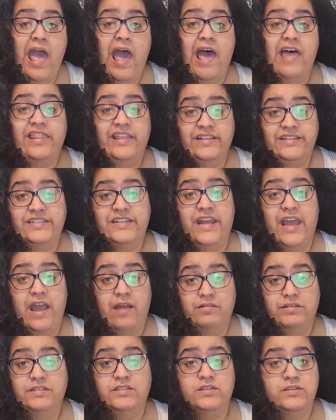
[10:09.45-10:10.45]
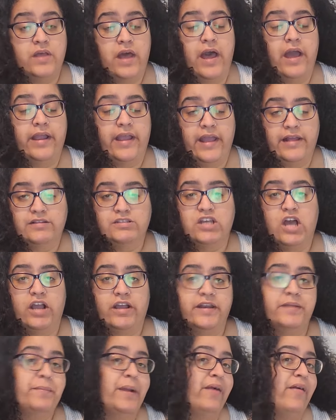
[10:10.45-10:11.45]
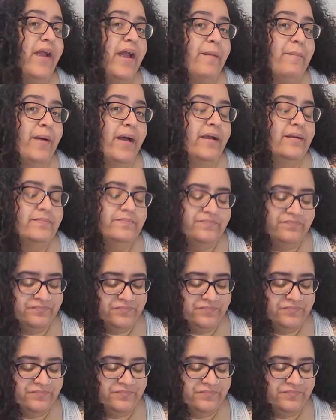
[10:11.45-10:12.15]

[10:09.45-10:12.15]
And then today I was, again, talking to my grandma.